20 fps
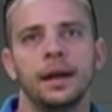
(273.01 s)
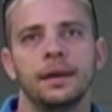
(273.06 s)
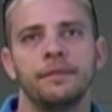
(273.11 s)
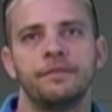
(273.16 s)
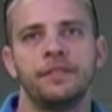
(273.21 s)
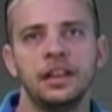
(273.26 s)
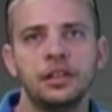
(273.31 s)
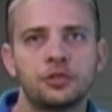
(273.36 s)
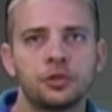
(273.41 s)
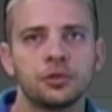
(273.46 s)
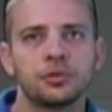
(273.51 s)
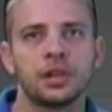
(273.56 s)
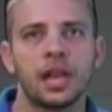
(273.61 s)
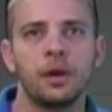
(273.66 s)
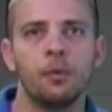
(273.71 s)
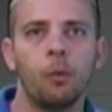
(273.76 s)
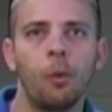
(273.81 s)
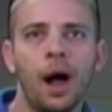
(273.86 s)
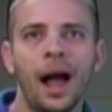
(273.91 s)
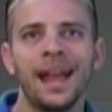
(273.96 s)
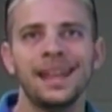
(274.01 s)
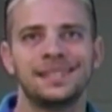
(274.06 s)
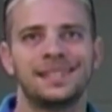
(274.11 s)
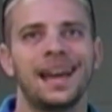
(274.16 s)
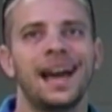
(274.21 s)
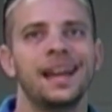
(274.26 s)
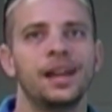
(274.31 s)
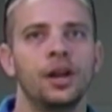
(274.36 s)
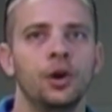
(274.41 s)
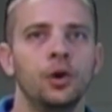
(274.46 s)
features a white
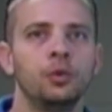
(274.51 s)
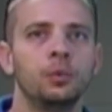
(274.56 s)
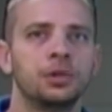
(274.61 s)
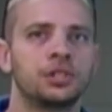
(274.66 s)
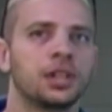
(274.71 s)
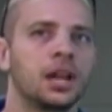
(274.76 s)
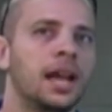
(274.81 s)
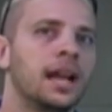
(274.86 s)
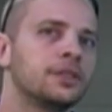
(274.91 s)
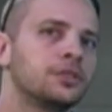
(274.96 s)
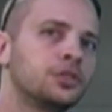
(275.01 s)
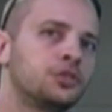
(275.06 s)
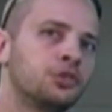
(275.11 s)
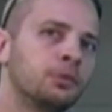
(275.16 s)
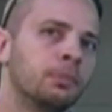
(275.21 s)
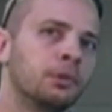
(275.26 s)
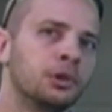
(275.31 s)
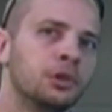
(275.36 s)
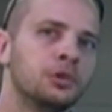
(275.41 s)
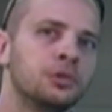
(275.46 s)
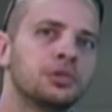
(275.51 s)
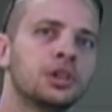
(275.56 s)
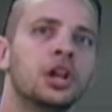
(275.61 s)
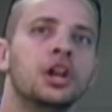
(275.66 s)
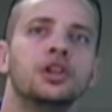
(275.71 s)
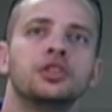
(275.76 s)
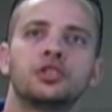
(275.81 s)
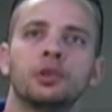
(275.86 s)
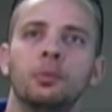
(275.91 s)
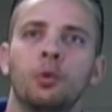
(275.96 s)
diode, which allows us to produce
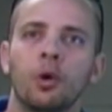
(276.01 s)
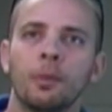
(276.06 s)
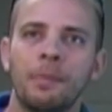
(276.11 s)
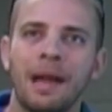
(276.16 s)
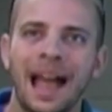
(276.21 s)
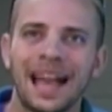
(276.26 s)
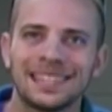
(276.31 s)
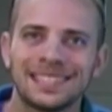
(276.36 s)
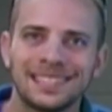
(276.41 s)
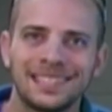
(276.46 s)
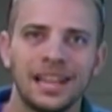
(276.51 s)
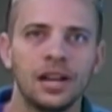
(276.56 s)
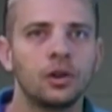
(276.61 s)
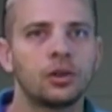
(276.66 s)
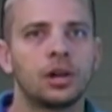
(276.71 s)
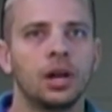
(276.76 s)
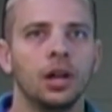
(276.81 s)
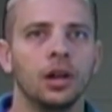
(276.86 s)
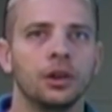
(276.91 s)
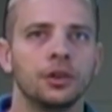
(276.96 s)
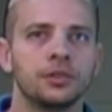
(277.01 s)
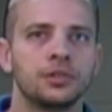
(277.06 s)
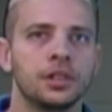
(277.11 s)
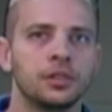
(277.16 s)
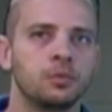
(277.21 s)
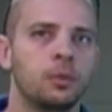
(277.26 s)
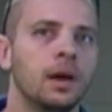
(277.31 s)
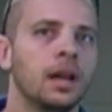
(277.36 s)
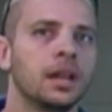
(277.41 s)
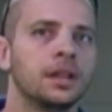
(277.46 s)
some more pastel colors
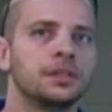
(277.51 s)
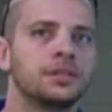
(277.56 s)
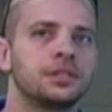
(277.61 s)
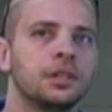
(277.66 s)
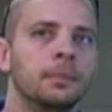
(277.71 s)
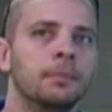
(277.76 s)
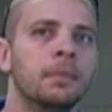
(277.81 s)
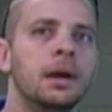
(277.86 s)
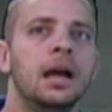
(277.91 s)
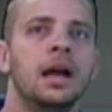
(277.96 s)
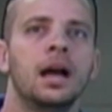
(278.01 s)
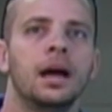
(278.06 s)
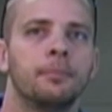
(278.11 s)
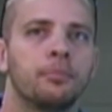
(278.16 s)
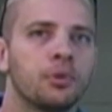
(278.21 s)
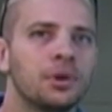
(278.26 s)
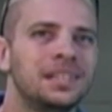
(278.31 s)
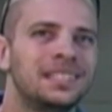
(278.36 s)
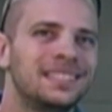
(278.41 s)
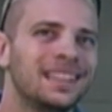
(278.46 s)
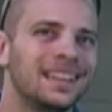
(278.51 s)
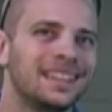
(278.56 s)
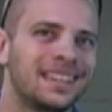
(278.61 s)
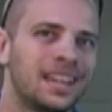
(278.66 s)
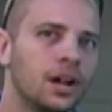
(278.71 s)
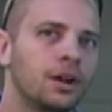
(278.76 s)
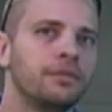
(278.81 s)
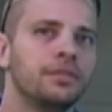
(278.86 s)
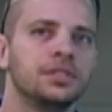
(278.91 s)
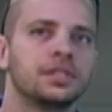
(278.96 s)
as well as some preset
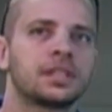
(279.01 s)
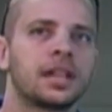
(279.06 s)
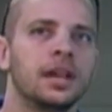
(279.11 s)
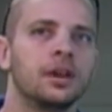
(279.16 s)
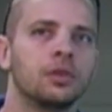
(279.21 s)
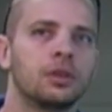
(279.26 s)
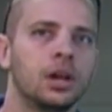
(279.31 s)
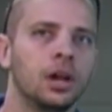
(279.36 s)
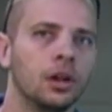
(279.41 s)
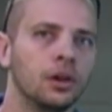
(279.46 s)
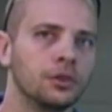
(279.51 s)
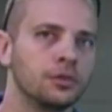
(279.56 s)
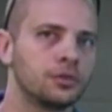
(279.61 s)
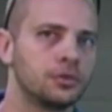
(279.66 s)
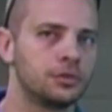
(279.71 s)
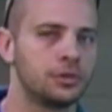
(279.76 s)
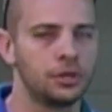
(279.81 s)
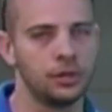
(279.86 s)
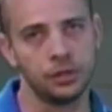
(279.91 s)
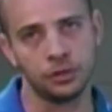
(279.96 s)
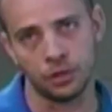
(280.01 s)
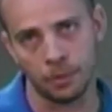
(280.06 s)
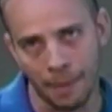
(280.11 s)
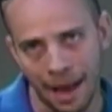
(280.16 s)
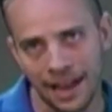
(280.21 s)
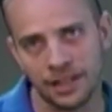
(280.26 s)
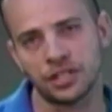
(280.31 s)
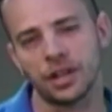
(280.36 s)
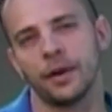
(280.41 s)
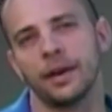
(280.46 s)
Kelvin scale colors to
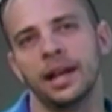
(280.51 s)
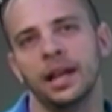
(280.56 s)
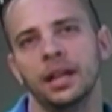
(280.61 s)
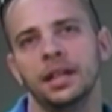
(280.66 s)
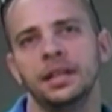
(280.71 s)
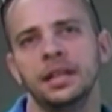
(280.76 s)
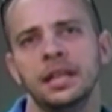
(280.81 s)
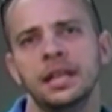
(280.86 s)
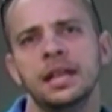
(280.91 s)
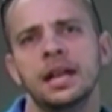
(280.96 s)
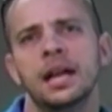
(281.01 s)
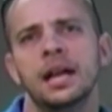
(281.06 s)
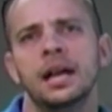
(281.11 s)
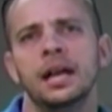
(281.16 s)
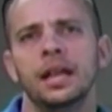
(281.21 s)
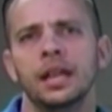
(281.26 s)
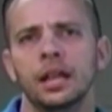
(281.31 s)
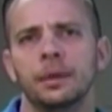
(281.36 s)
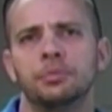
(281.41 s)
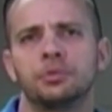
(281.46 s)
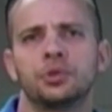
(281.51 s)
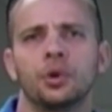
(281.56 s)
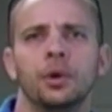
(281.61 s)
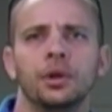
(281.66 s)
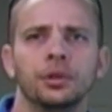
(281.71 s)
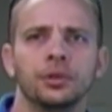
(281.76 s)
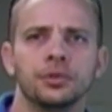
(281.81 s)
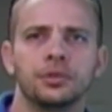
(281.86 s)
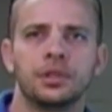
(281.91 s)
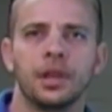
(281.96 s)
match our LED
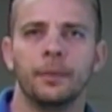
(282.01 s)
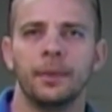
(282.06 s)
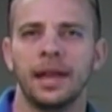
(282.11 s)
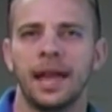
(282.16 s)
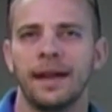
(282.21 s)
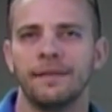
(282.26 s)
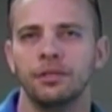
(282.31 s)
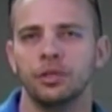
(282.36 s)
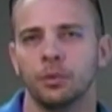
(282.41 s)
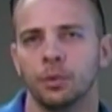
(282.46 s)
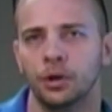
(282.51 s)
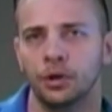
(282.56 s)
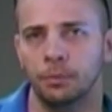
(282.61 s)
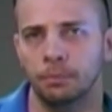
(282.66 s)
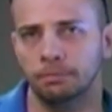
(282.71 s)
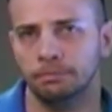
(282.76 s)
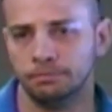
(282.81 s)
ellipsoidals that we have in the room.